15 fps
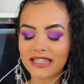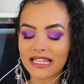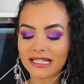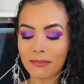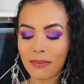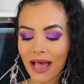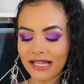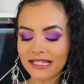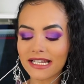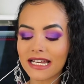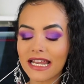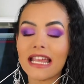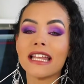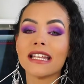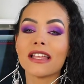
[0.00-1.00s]
there's a pattern
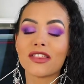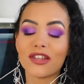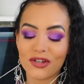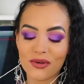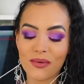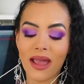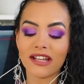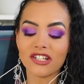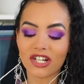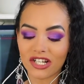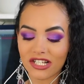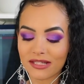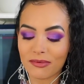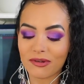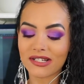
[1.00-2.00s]
in the New Age and
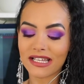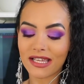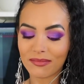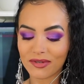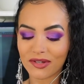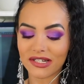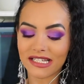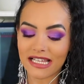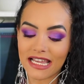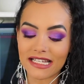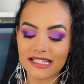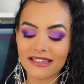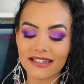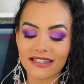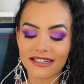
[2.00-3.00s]
conspiracy
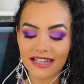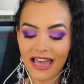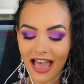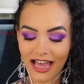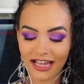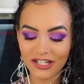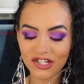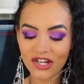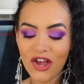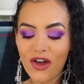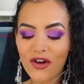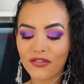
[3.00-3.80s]
communities to detach